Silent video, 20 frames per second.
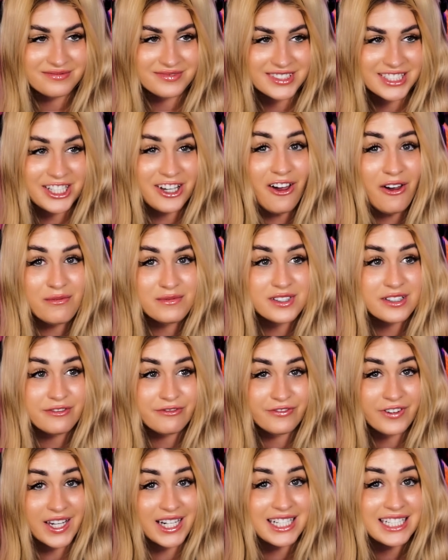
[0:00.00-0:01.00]
to come to
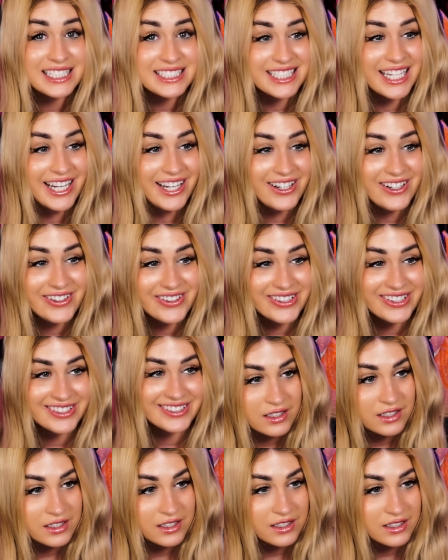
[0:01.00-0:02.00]
Fairy Tail.
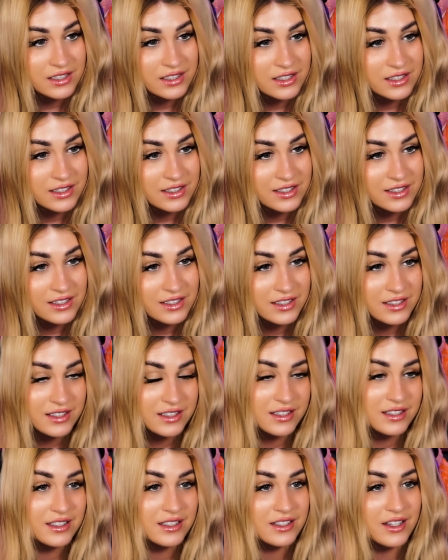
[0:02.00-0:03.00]

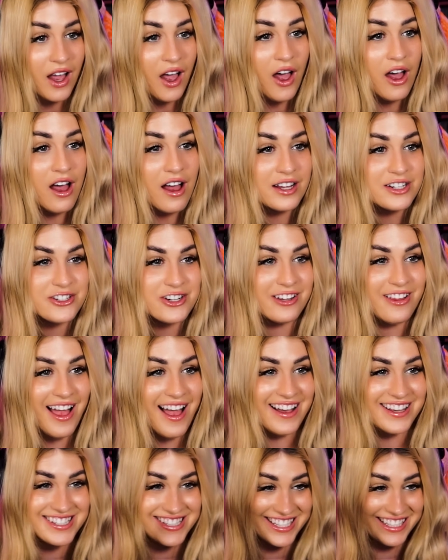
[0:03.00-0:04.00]
Ah, uh,
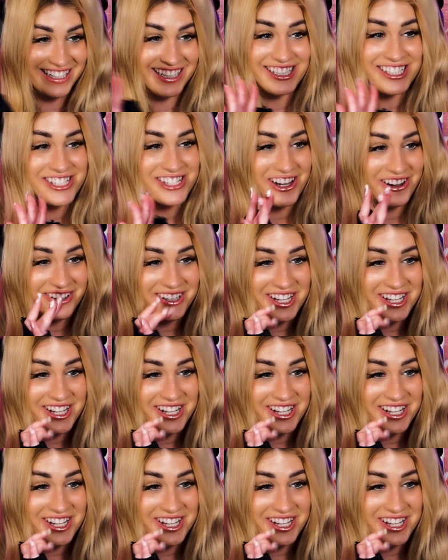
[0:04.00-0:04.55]
Jellal's gonna show